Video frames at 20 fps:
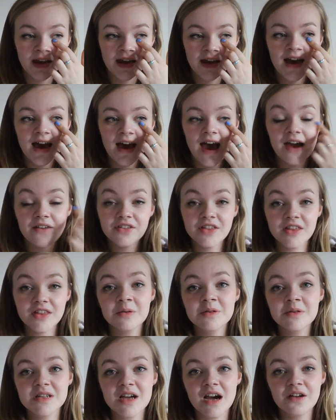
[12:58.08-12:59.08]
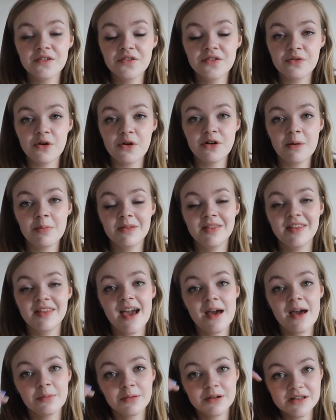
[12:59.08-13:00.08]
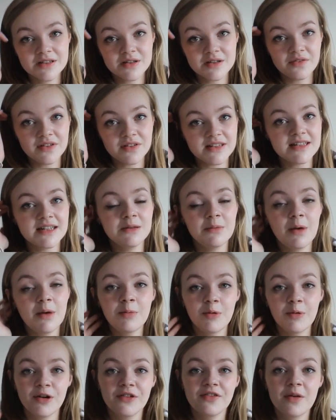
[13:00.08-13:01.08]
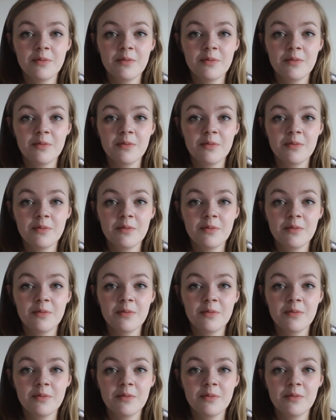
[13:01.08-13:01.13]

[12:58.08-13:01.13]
Everything was kind of thrown up in the air because obviously my boyfriend